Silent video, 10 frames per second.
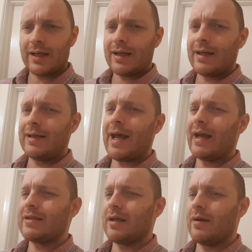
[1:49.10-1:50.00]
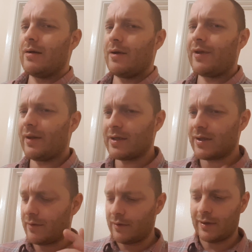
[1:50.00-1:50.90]
connector. I think that's
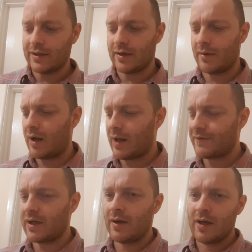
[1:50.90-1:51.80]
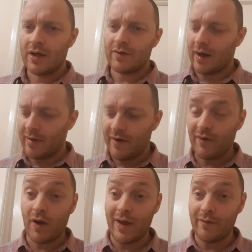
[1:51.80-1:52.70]
the correct term. I'll have to correct me, and if
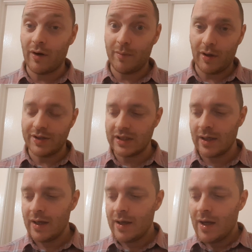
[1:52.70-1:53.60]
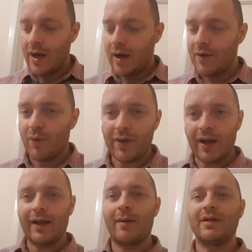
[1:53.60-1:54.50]
I got that wrong, apologies. And what
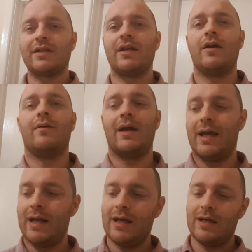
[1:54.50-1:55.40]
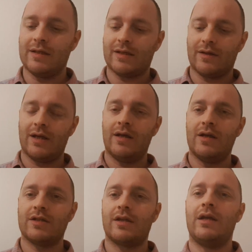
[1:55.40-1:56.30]
that'll allow me to do is,
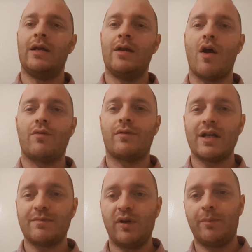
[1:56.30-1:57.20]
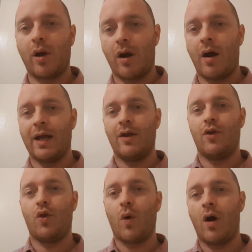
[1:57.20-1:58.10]
there's the Raspberry Pi
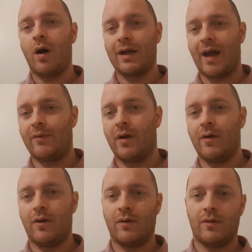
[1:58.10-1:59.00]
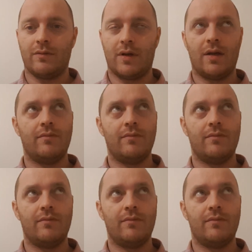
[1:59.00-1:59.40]
Noir camera, or